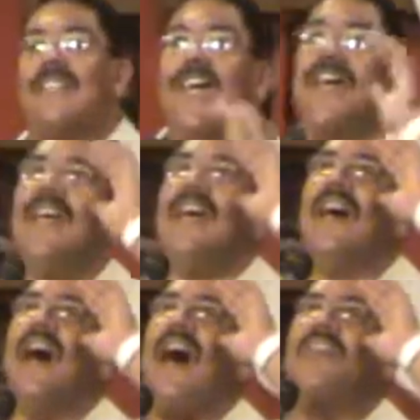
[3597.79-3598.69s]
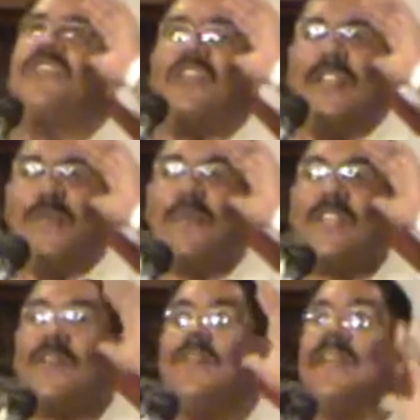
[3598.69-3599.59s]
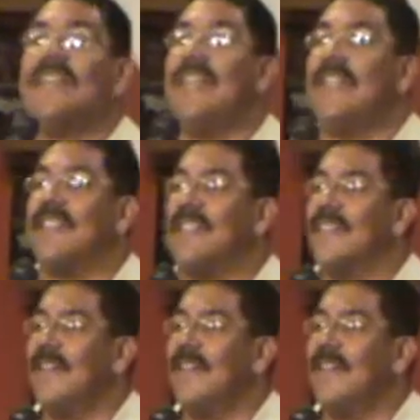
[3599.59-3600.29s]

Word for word: hey, I shouldn't be doing this.